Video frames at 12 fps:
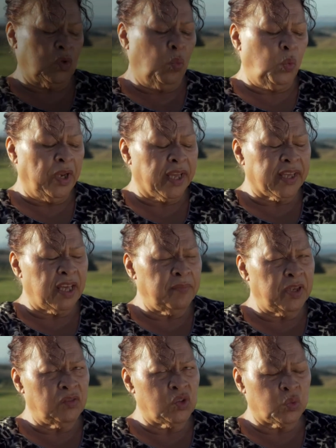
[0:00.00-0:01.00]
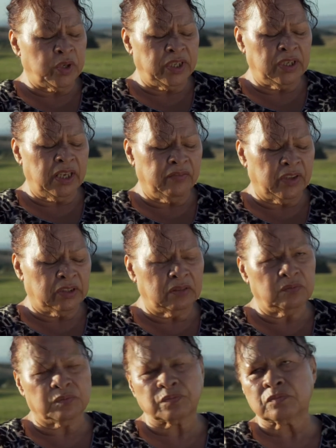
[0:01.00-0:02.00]
And when I came here in
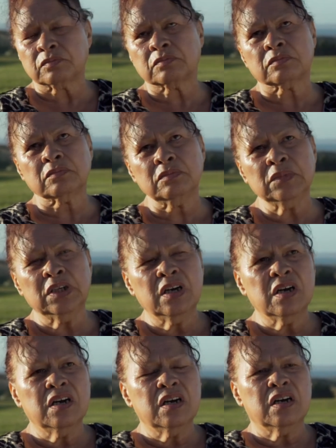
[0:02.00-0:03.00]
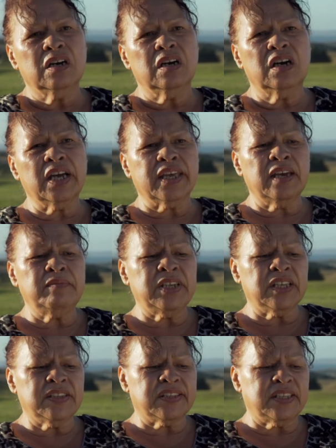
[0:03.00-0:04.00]
2011, I came
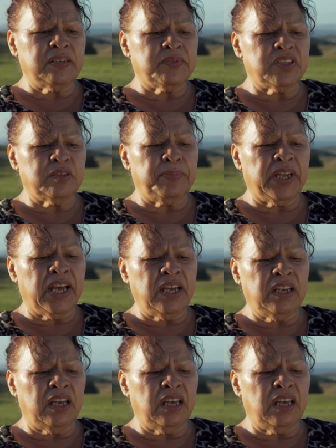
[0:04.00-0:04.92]
down the steps of the plane,